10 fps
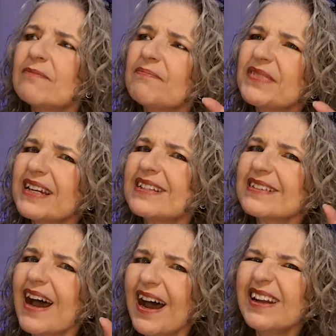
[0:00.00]
that it's
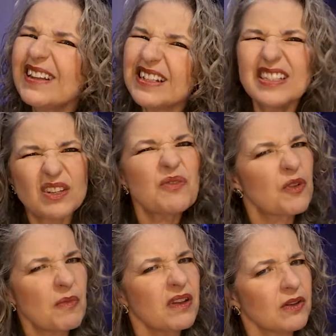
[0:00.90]
oddly still
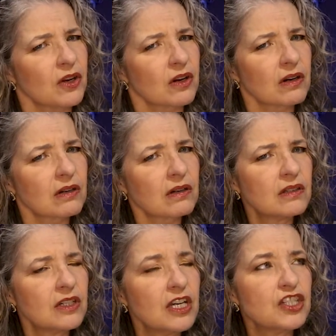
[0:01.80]
familiar.
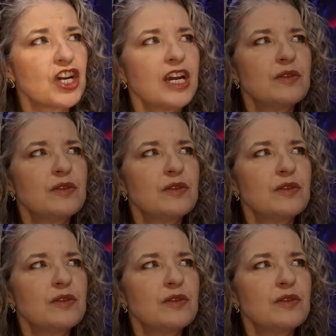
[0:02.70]
Jay's